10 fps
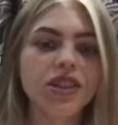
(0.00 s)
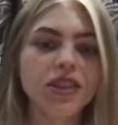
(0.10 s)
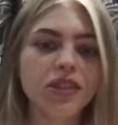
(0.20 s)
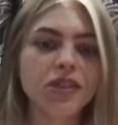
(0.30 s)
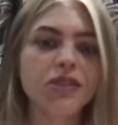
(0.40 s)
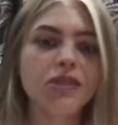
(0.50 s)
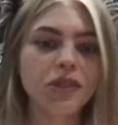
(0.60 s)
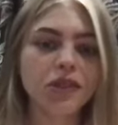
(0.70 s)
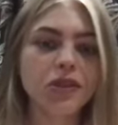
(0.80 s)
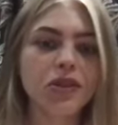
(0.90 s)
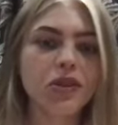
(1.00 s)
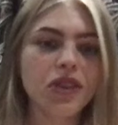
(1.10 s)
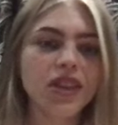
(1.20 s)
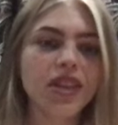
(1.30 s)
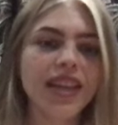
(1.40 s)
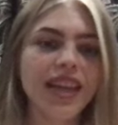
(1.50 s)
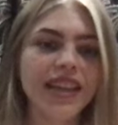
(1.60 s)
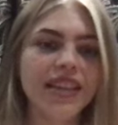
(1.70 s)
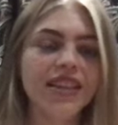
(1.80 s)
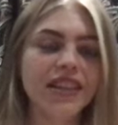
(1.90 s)
to New York
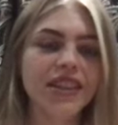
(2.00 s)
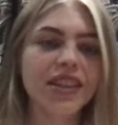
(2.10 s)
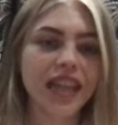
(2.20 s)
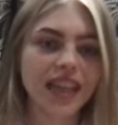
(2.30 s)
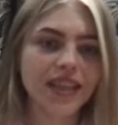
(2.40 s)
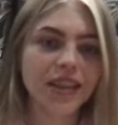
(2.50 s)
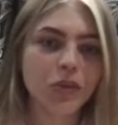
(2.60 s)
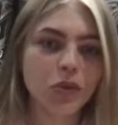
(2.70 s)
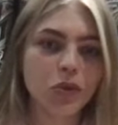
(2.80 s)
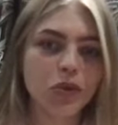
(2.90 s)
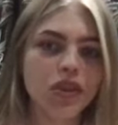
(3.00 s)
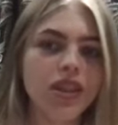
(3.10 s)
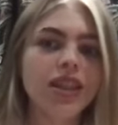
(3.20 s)
and collect the award.